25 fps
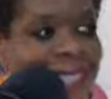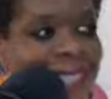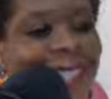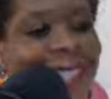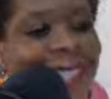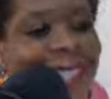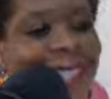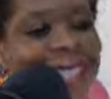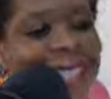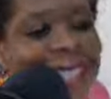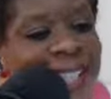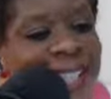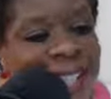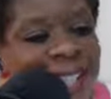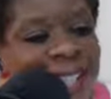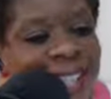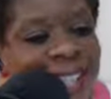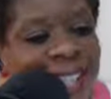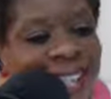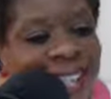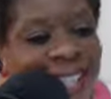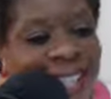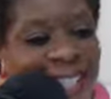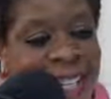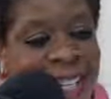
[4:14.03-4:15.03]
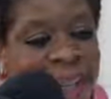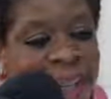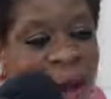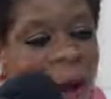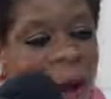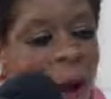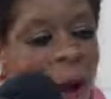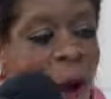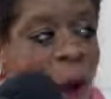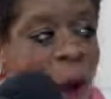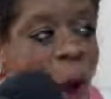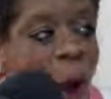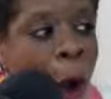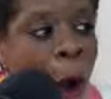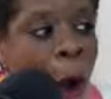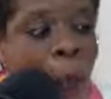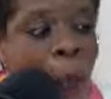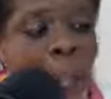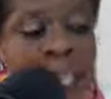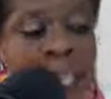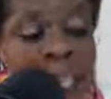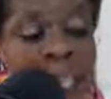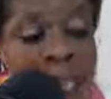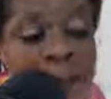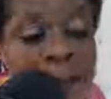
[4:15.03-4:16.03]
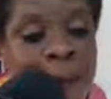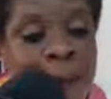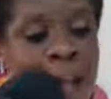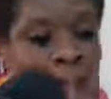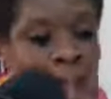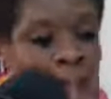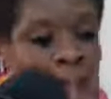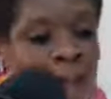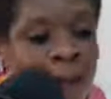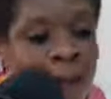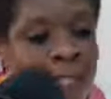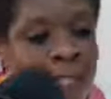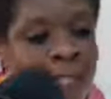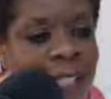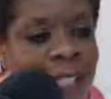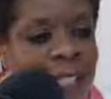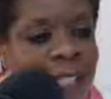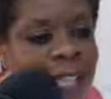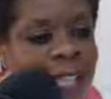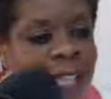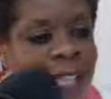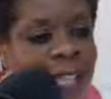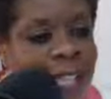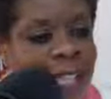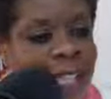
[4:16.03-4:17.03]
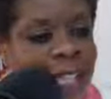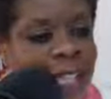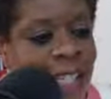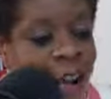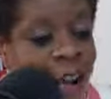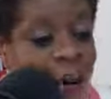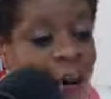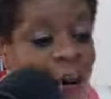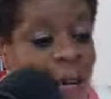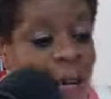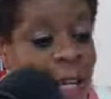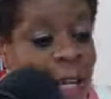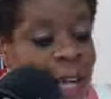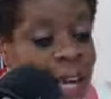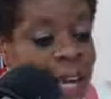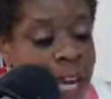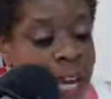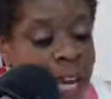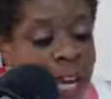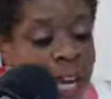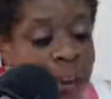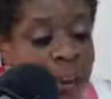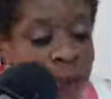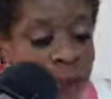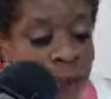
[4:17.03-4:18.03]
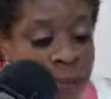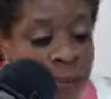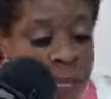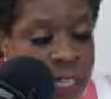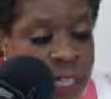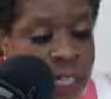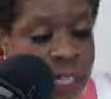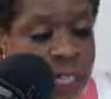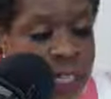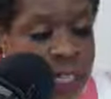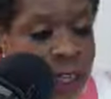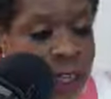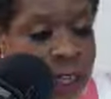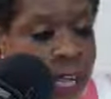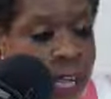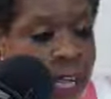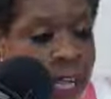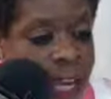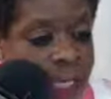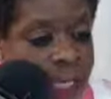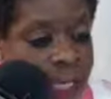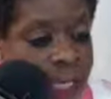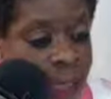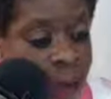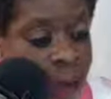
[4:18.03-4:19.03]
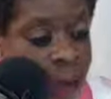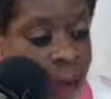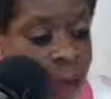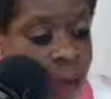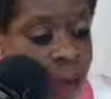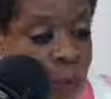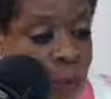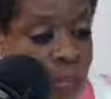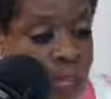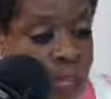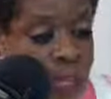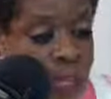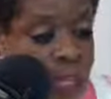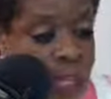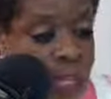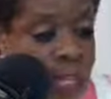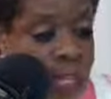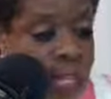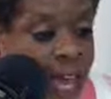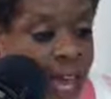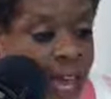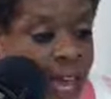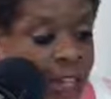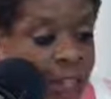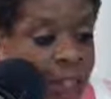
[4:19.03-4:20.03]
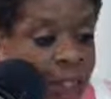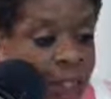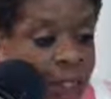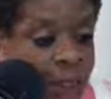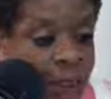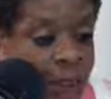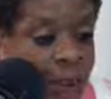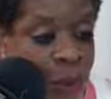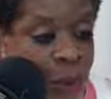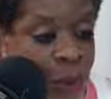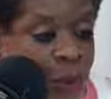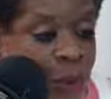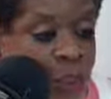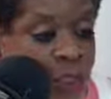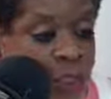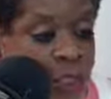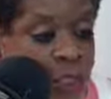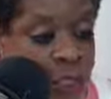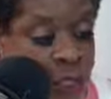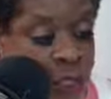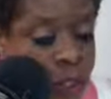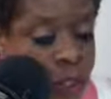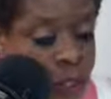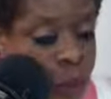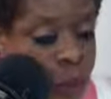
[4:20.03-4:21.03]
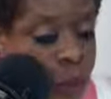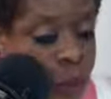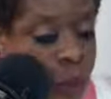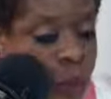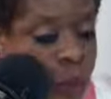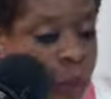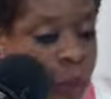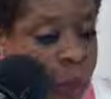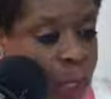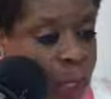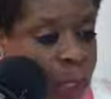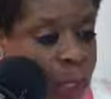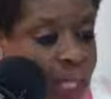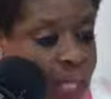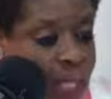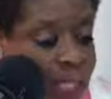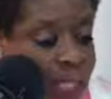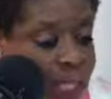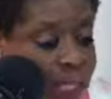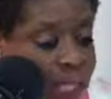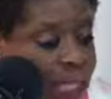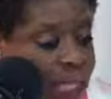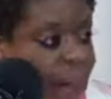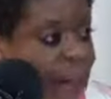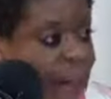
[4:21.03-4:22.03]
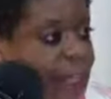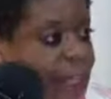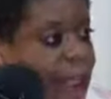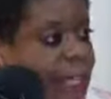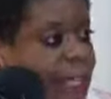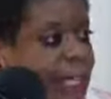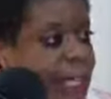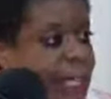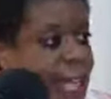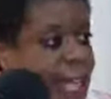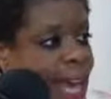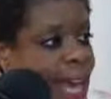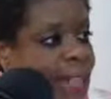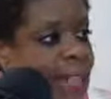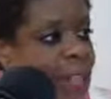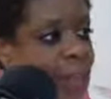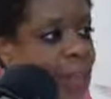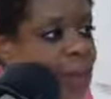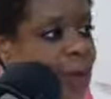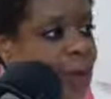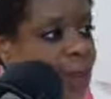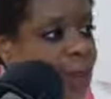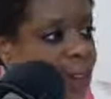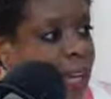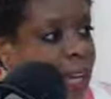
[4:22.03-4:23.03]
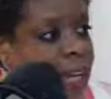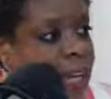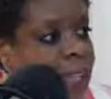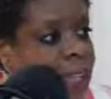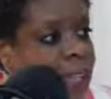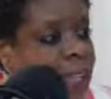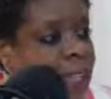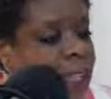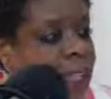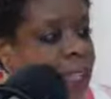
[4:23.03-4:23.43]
she said it just like that, whole heap of hours. So it really is important that you do something that you like,